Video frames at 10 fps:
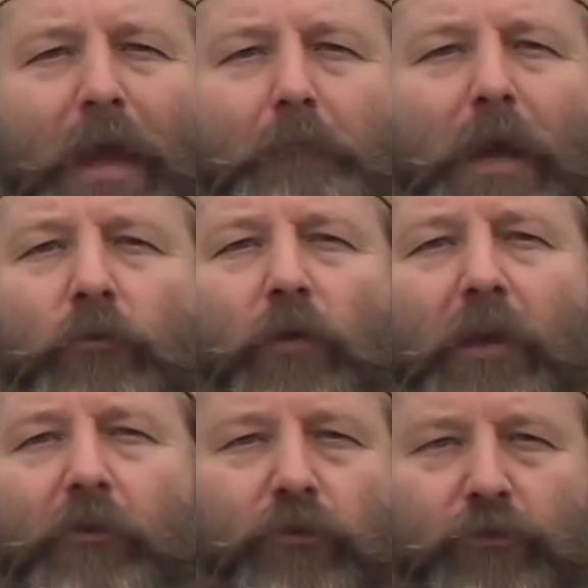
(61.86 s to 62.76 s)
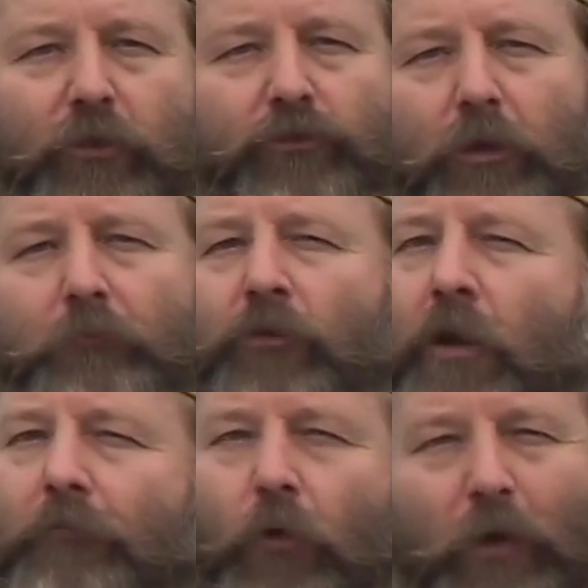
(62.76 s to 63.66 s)
man made religious systems
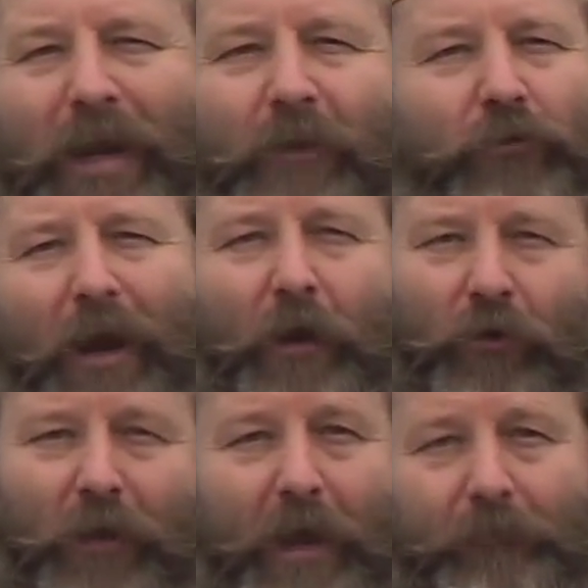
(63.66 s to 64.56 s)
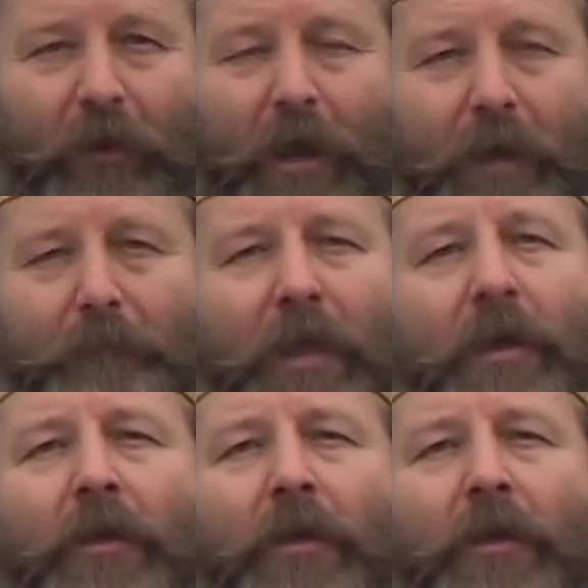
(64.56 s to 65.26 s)
for an entire lifetime.